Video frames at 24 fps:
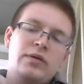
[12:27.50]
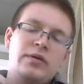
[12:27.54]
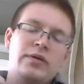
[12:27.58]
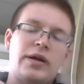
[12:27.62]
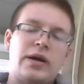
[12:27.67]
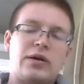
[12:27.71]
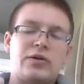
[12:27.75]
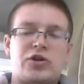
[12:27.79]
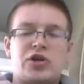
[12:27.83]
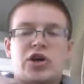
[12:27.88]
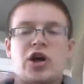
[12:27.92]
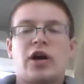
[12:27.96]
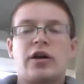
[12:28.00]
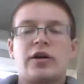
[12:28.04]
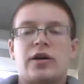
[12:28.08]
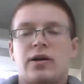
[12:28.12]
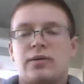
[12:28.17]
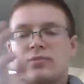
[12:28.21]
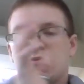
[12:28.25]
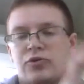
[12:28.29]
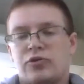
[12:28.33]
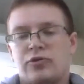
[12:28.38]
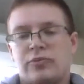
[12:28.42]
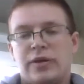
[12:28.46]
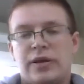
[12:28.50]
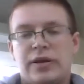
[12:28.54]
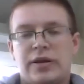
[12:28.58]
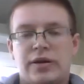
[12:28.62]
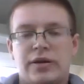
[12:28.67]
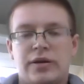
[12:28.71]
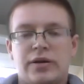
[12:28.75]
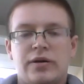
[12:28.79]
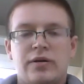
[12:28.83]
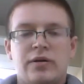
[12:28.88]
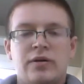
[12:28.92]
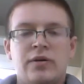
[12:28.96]
Now, Chan comes from
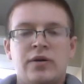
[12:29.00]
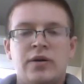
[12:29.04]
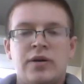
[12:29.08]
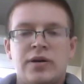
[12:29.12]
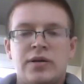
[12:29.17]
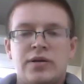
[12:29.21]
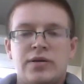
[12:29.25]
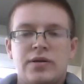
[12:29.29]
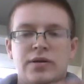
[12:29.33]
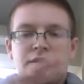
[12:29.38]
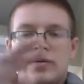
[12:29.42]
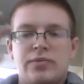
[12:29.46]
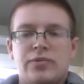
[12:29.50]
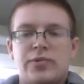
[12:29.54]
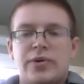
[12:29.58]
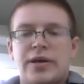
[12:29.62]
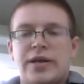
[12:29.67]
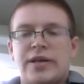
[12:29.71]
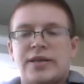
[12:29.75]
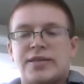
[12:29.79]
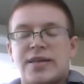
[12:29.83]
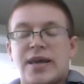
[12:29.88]
India, and